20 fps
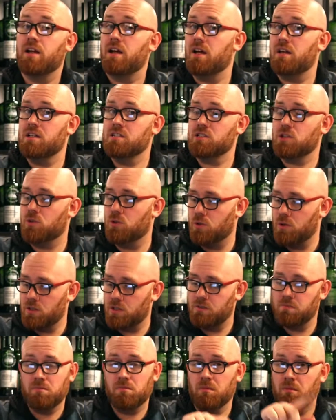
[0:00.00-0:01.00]
And it's a
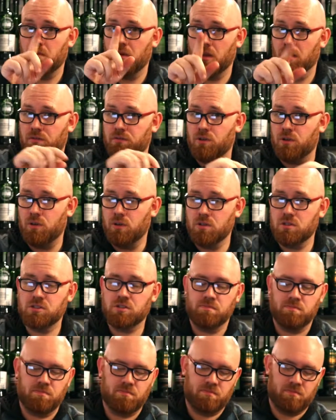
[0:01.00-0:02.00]
cork. Love
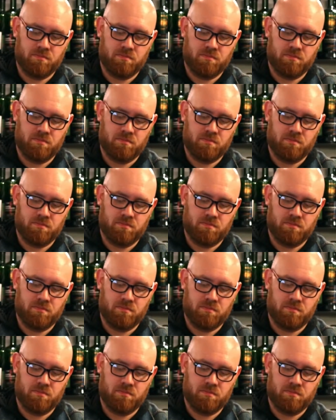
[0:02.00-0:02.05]
corks.